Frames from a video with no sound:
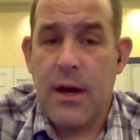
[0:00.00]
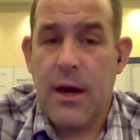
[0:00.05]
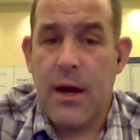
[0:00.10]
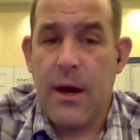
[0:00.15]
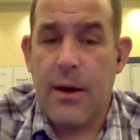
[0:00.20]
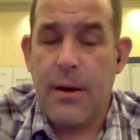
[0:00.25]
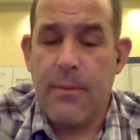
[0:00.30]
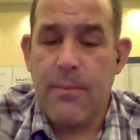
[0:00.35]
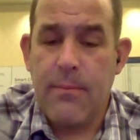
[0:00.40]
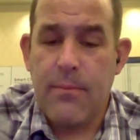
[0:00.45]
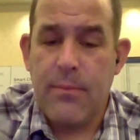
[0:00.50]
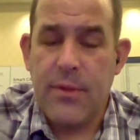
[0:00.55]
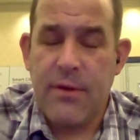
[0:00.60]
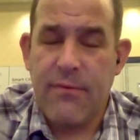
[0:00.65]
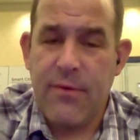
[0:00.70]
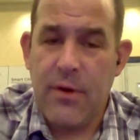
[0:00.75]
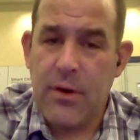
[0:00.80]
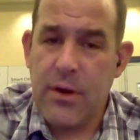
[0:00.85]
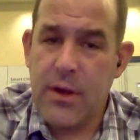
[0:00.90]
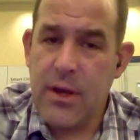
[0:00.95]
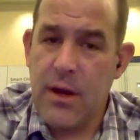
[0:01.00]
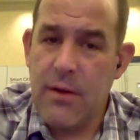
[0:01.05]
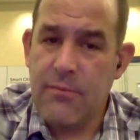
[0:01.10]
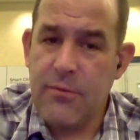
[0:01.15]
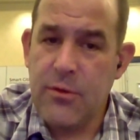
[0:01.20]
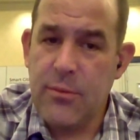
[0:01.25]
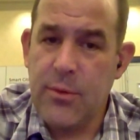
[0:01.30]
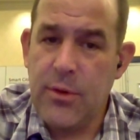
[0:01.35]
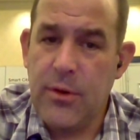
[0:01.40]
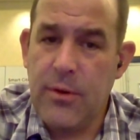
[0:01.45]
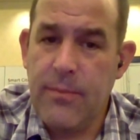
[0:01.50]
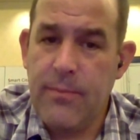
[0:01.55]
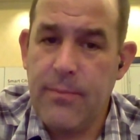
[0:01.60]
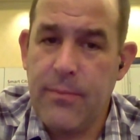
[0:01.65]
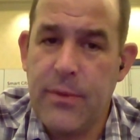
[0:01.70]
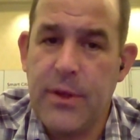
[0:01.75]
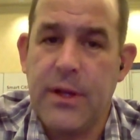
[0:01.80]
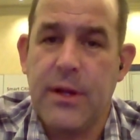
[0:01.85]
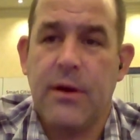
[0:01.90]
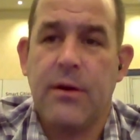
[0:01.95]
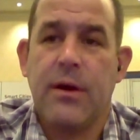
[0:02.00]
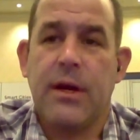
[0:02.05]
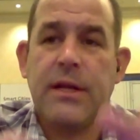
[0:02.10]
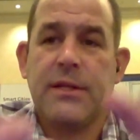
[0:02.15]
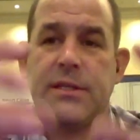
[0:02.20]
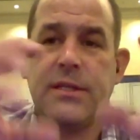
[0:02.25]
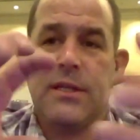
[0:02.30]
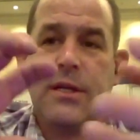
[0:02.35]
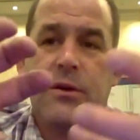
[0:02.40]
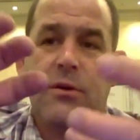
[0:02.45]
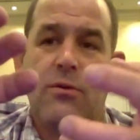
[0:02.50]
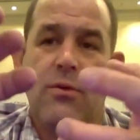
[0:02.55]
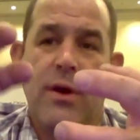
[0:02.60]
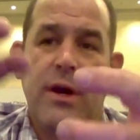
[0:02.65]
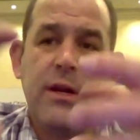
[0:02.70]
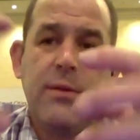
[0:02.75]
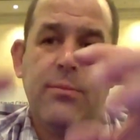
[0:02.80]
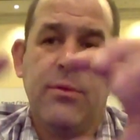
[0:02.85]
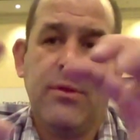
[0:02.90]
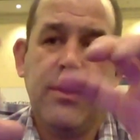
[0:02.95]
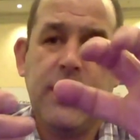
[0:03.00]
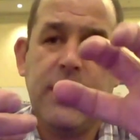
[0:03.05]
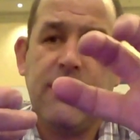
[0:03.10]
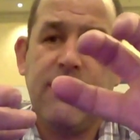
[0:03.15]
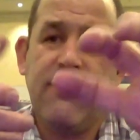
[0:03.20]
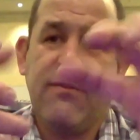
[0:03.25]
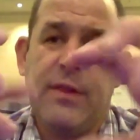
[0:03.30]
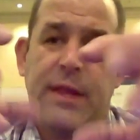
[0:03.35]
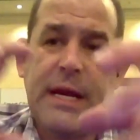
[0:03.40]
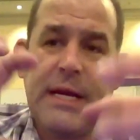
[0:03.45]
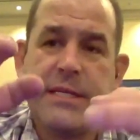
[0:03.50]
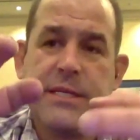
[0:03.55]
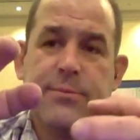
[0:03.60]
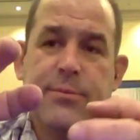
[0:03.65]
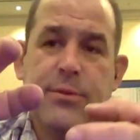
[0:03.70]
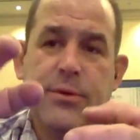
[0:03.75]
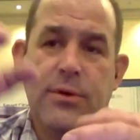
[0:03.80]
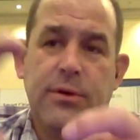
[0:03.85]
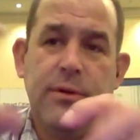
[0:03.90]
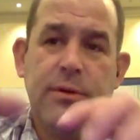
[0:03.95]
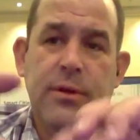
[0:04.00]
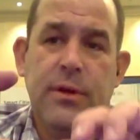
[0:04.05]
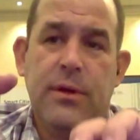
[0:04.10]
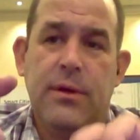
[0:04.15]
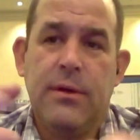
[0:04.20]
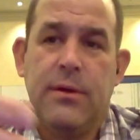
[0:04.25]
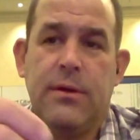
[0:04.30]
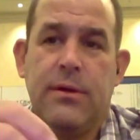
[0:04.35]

Um, they felt comfortable. You know, it's an incredibly flexible